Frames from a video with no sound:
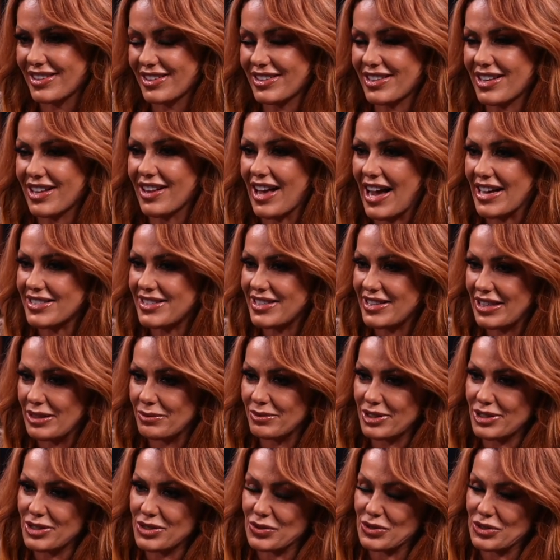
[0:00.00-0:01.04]
classy
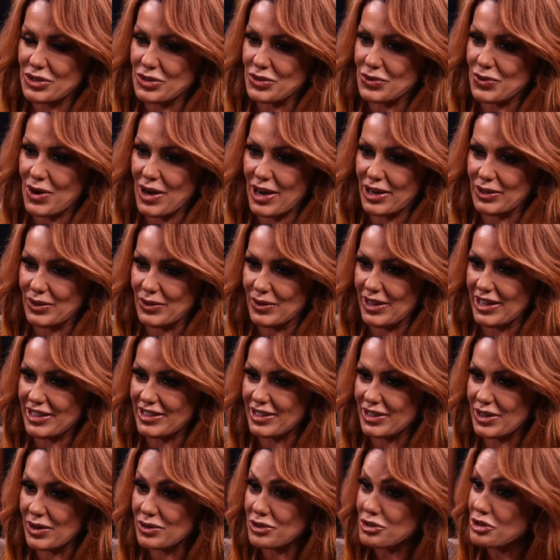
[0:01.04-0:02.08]
image, which is why I don't like
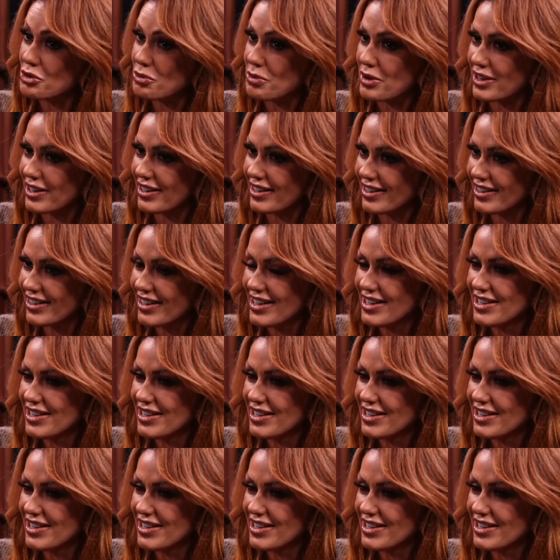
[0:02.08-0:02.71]
to go too big.